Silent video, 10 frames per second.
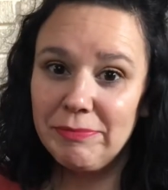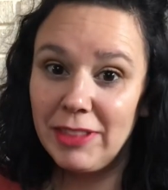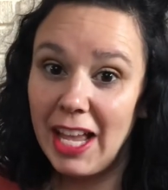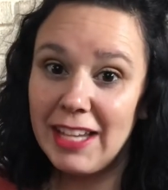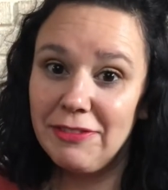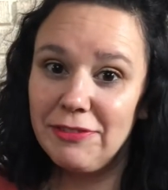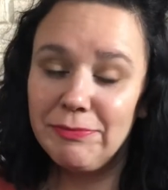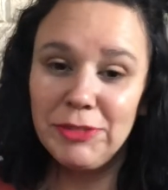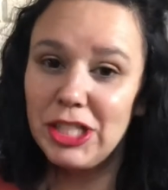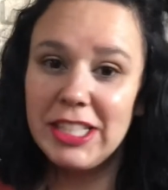Life,
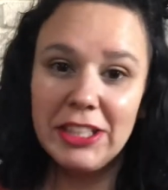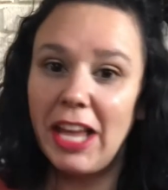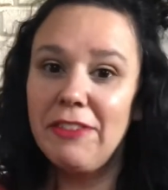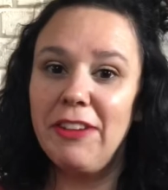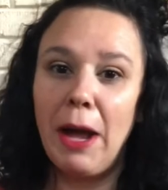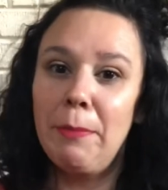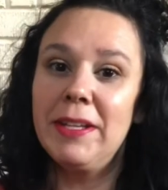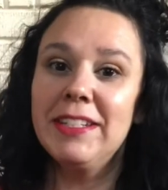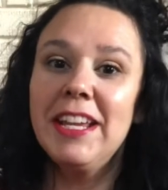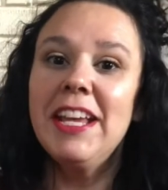just life happened.